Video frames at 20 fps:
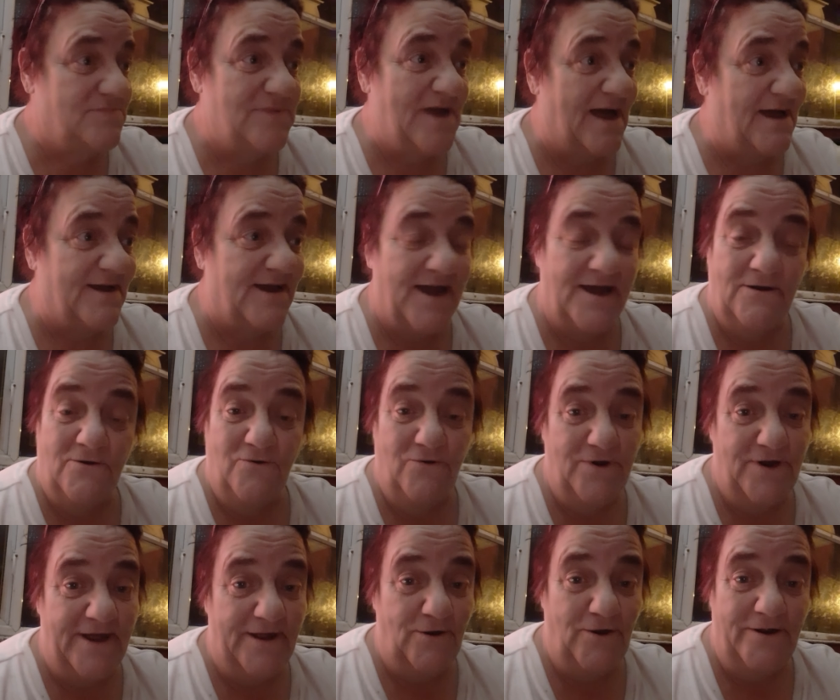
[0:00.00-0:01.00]
I can't go
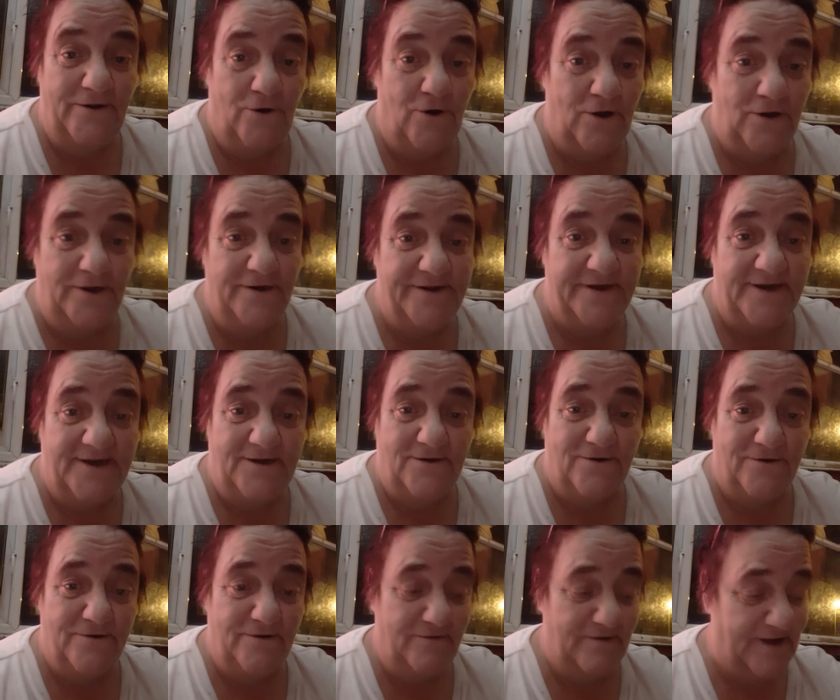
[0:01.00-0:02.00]
on holiday
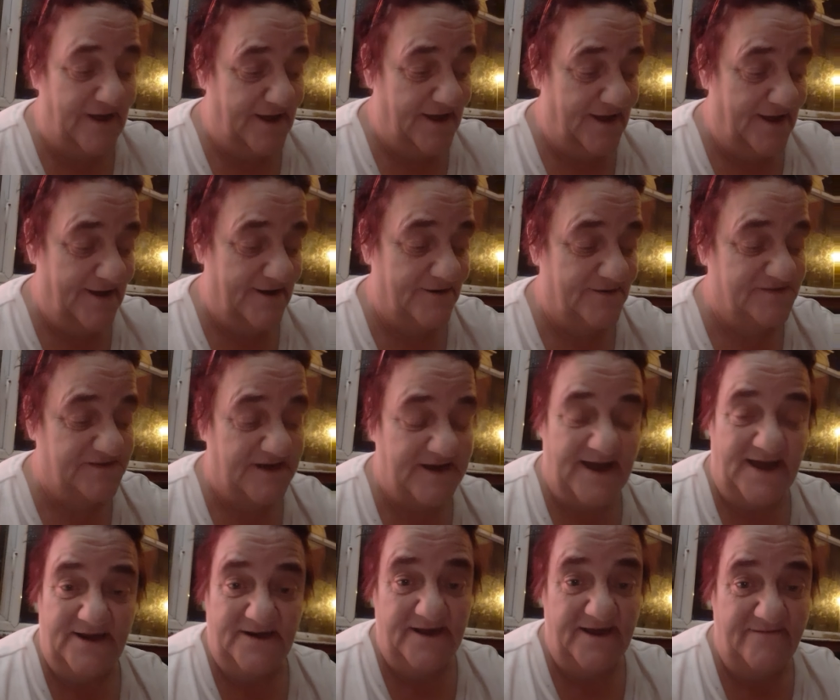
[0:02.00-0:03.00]
or not like that because I
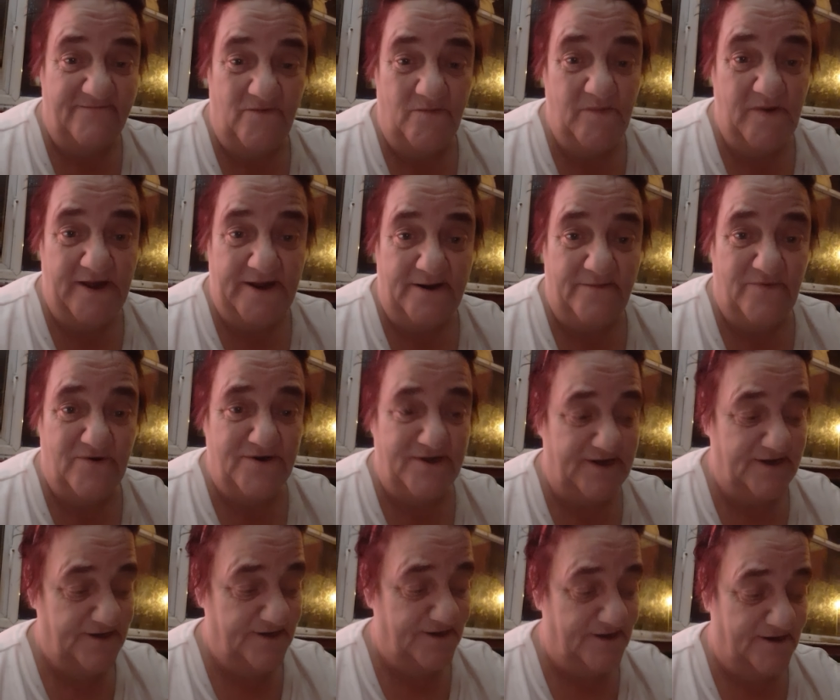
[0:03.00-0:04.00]
can't leave them with
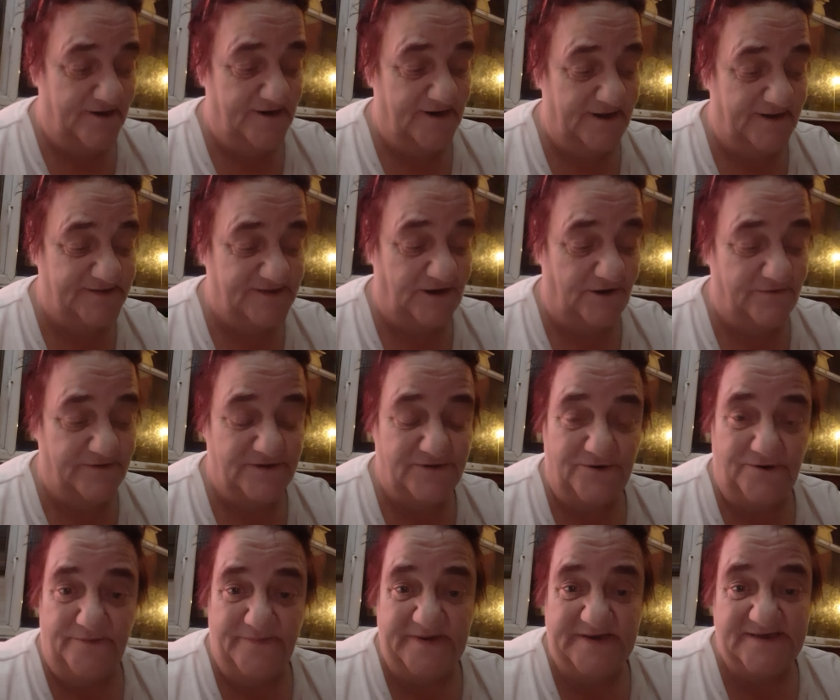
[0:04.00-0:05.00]
anybody and it's always
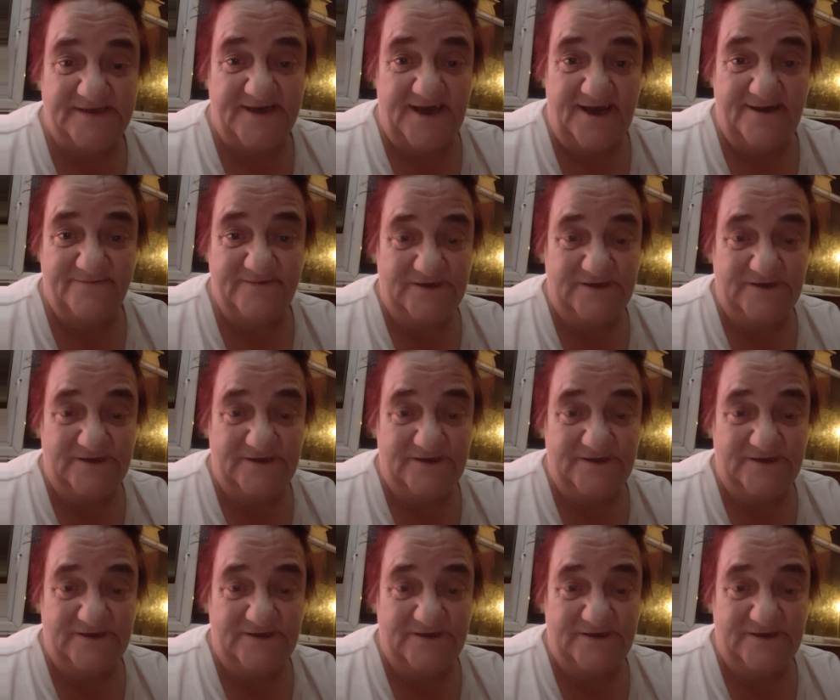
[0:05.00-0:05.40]
going to be the same.